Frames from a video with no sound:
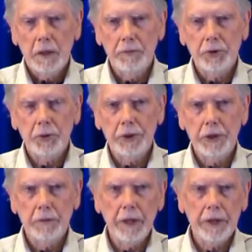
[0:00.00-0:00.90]
I'm
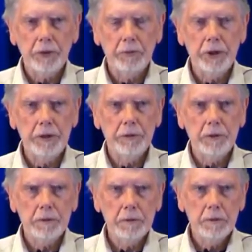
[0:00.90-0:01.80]
talking about the
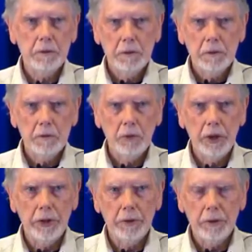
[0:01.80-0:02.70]
region
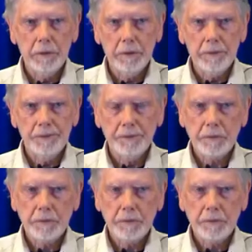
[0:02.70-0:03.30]
where there is.